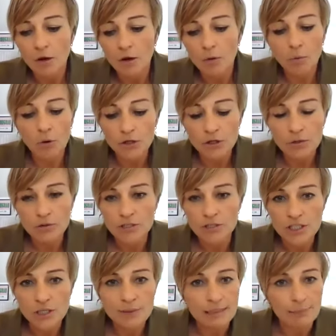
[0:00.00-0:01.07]
what you can
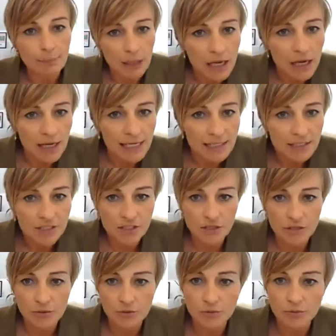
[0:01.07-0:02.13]
do is apply
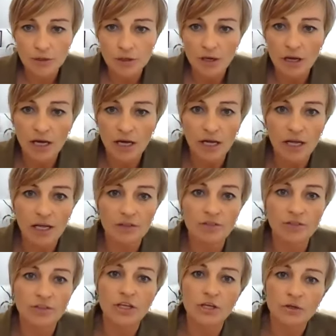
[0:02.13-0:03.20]
to the
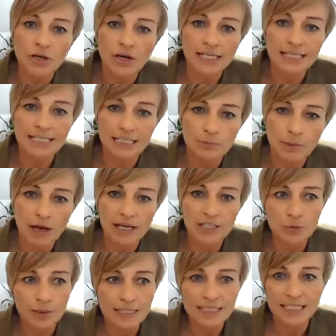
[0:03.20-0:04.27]
United by
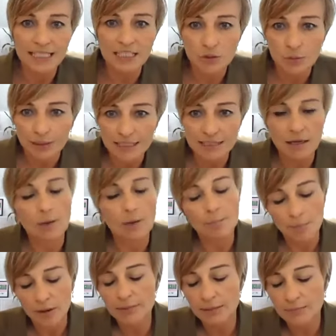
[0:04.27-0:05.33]
2020
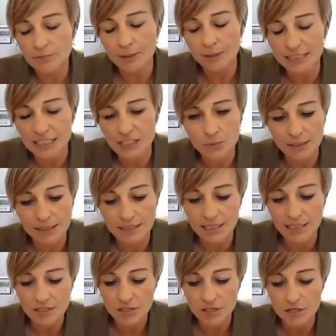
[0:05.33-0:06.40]
Birmingham
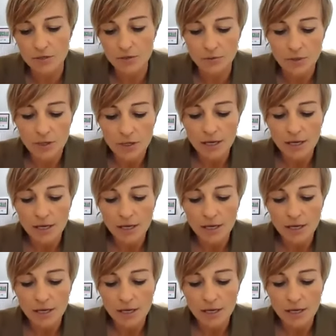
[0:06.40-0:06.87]
2022